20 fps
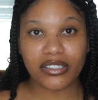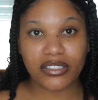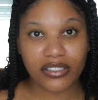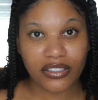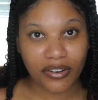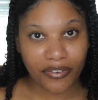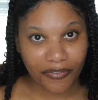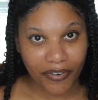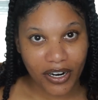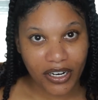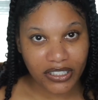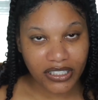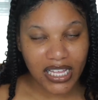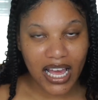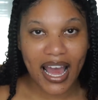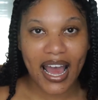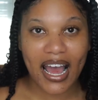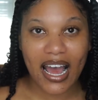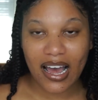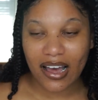is the first
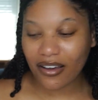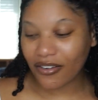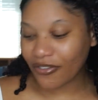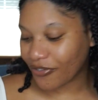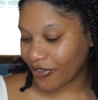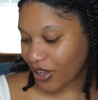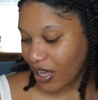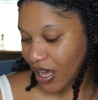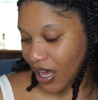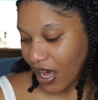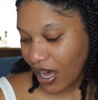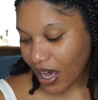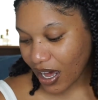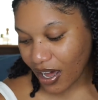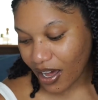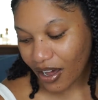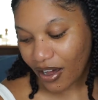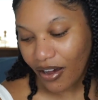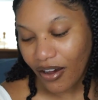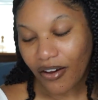half
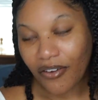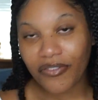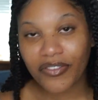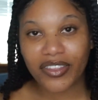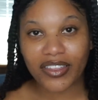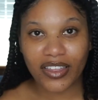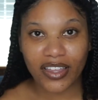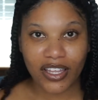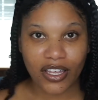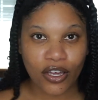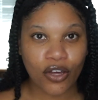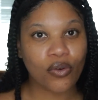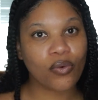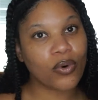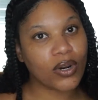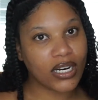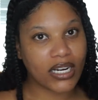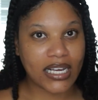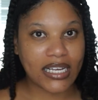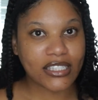of the
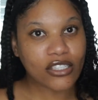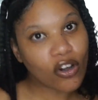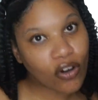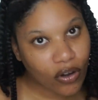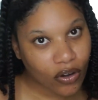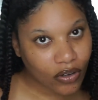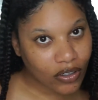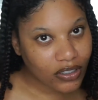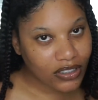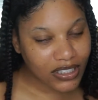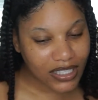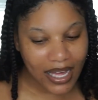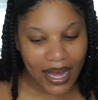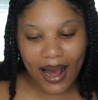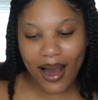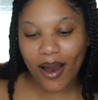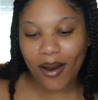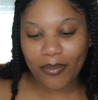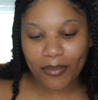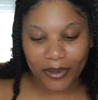Renaissance
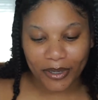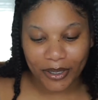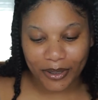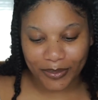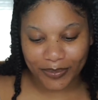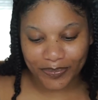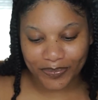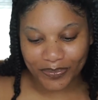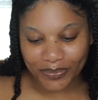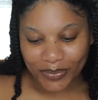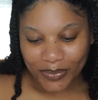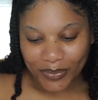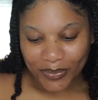album,